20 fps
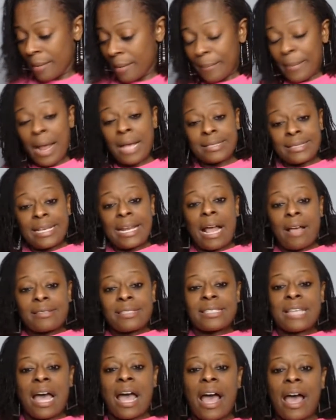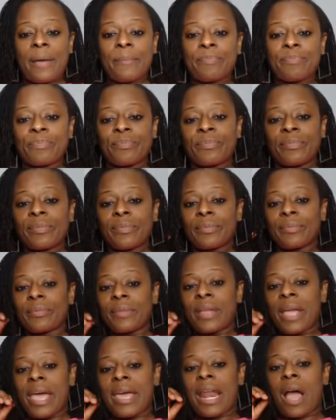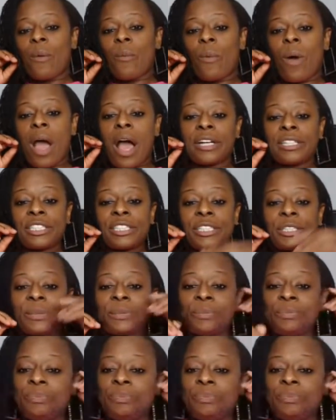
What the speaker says: But I sit outside and I watch.